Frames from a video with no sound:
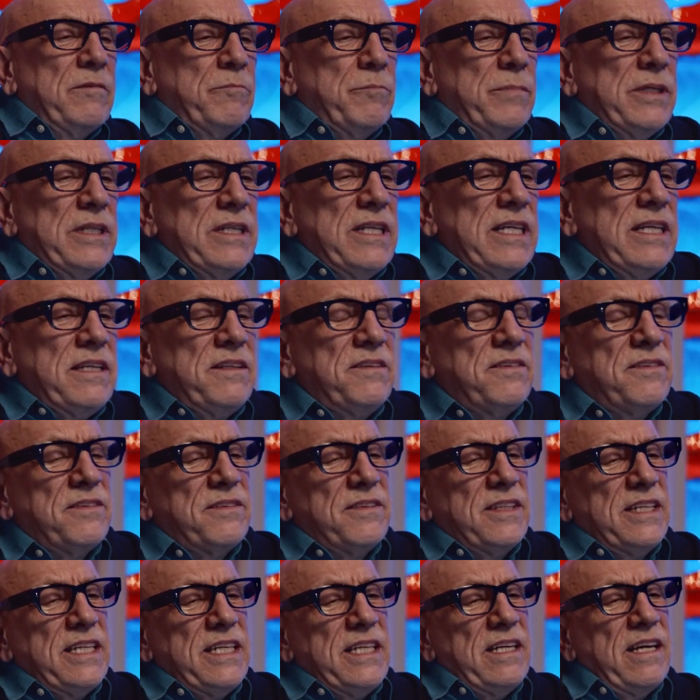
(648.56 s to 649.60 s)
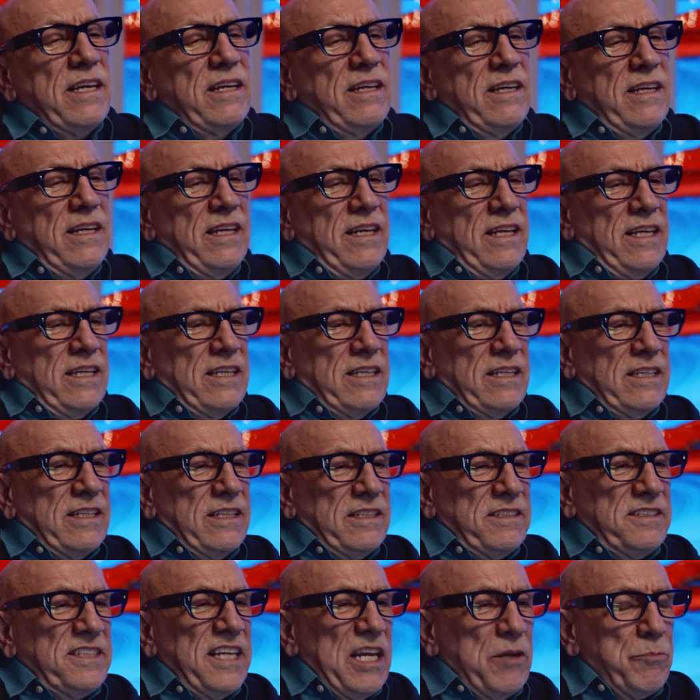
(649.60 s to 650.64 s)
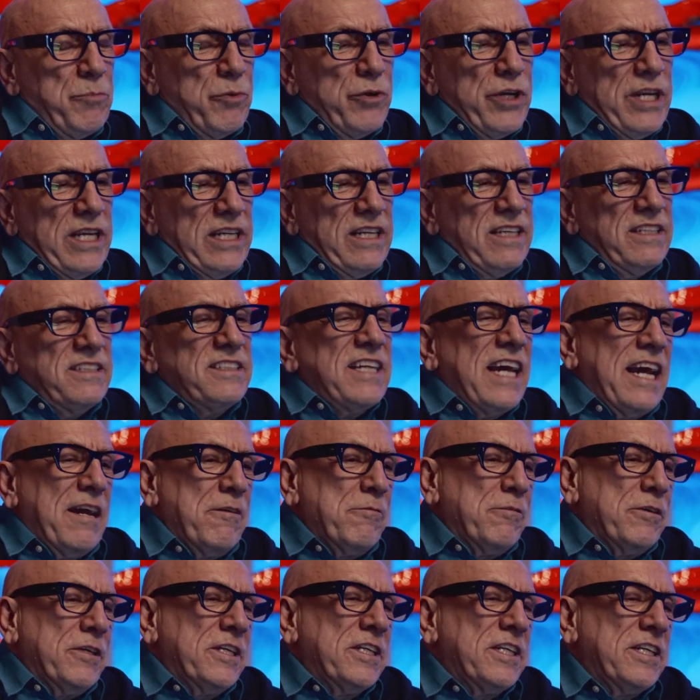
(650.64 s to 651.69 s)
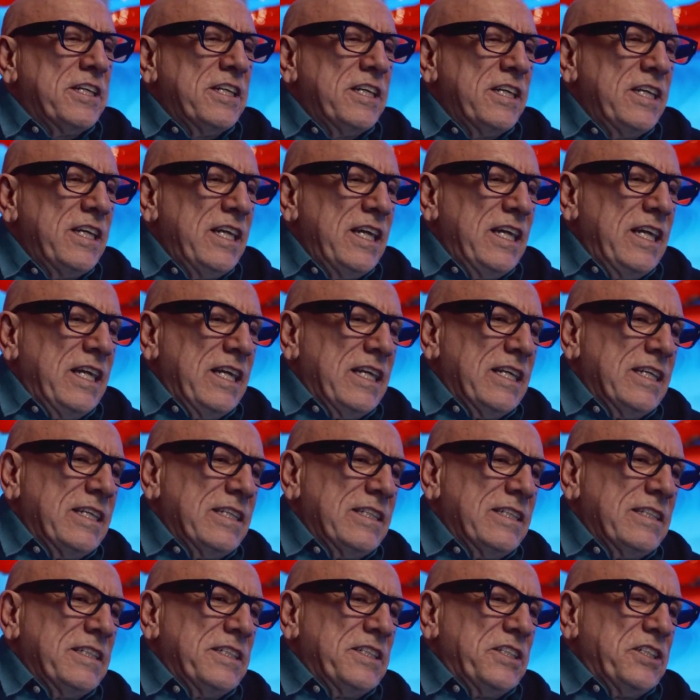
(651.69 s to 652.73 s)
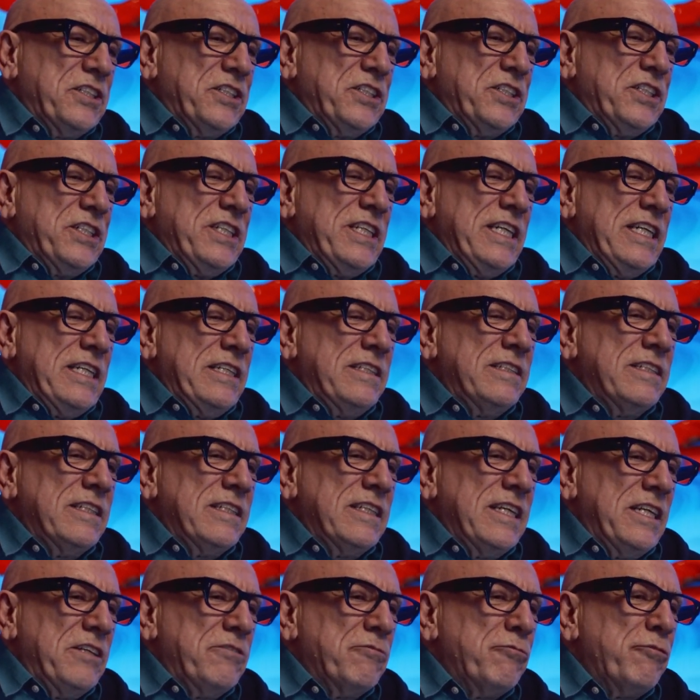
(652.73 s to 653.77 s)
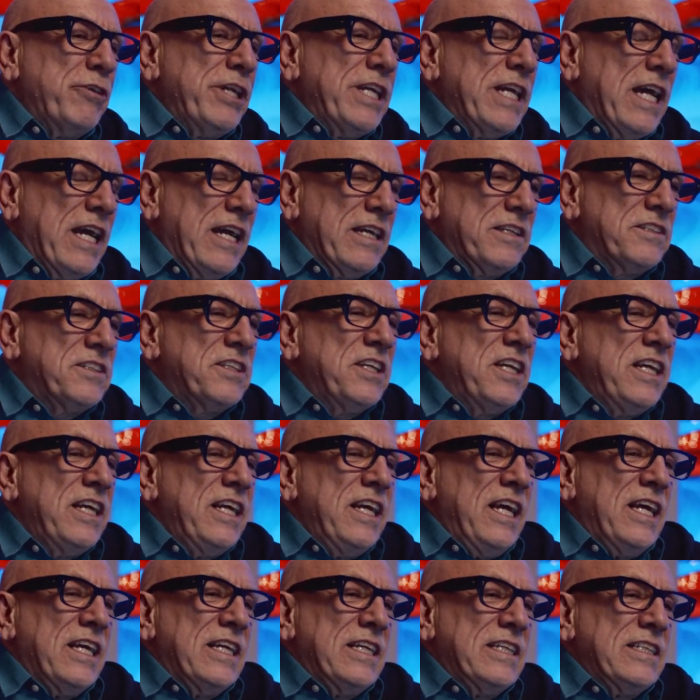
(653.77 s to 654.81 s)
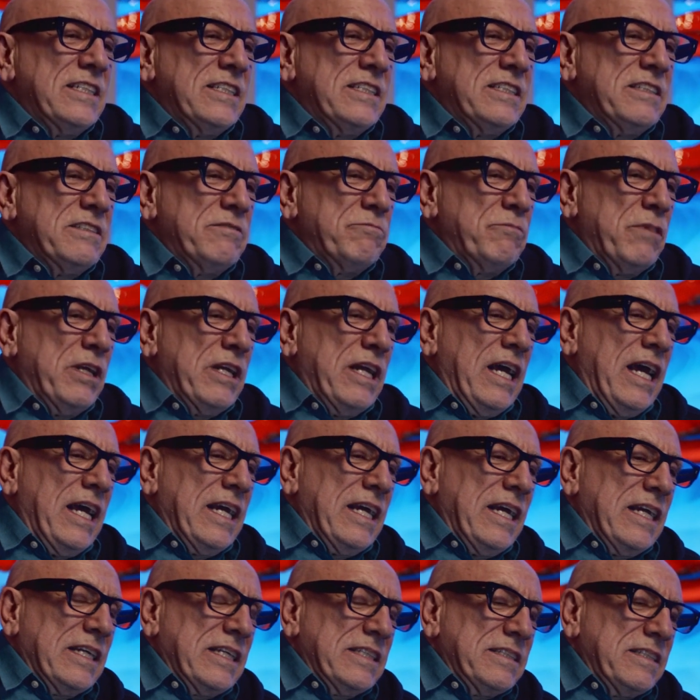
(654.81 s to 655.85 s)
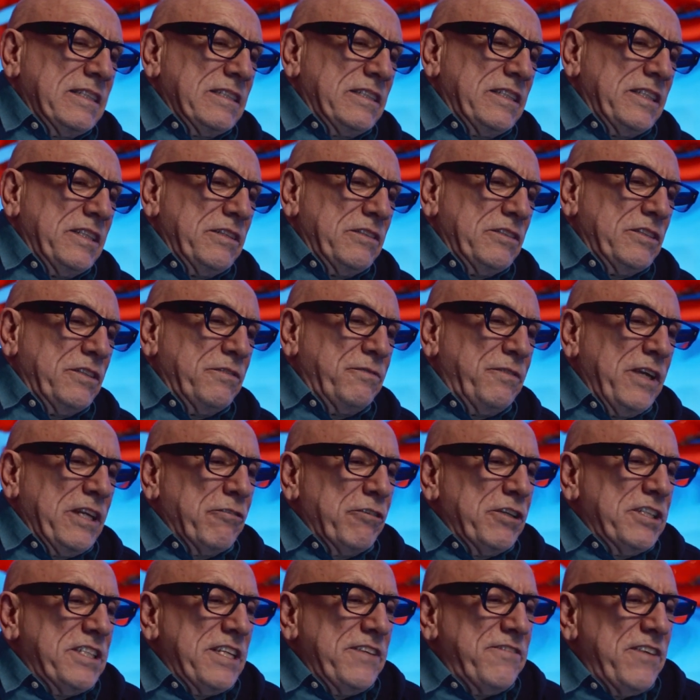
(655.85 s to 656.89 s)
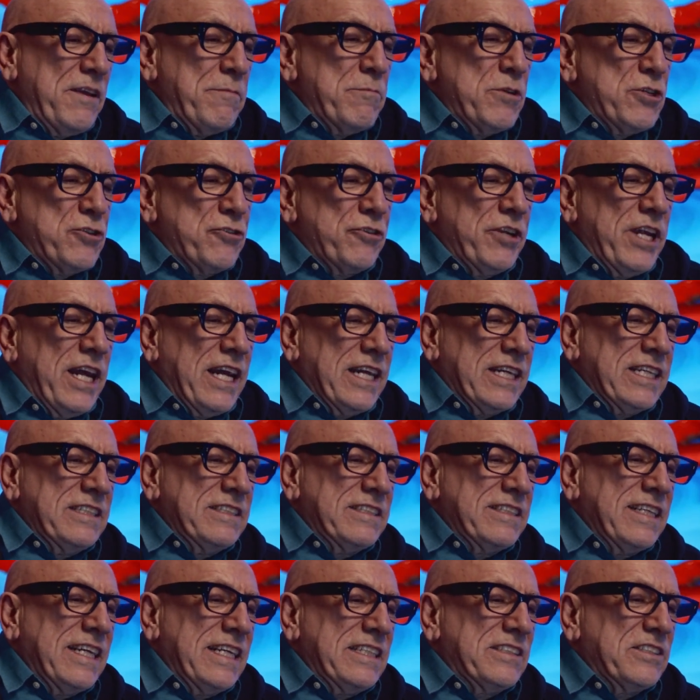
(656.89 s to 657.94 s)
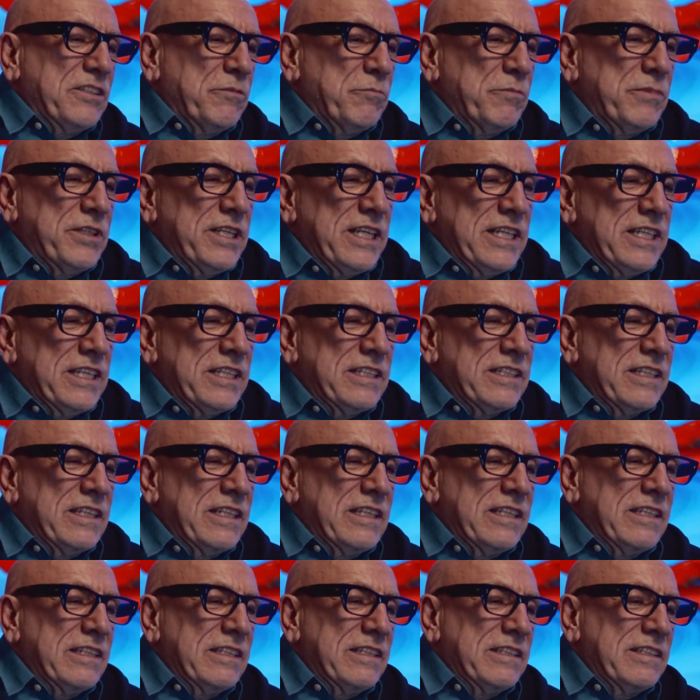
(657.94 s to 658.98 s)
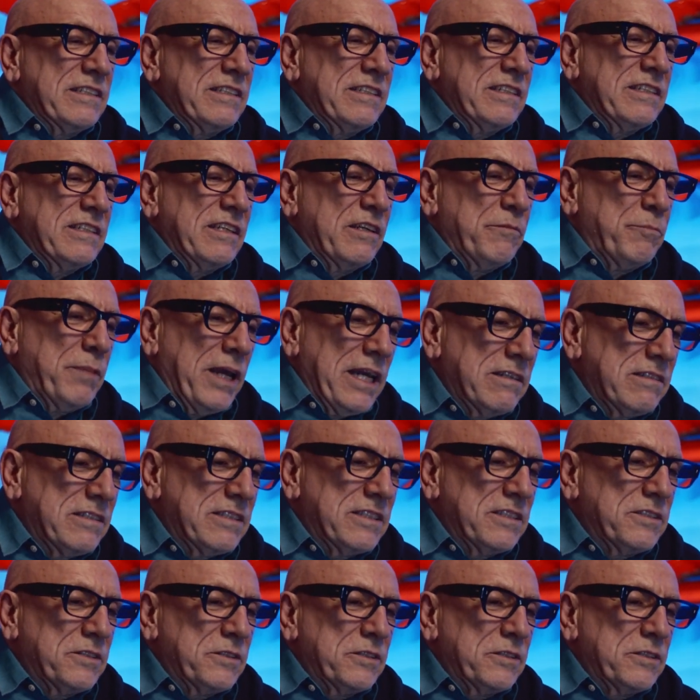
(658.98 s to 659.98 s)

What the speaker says: beneath the tapering tower in Riyadh. The figurative imagery I can say something about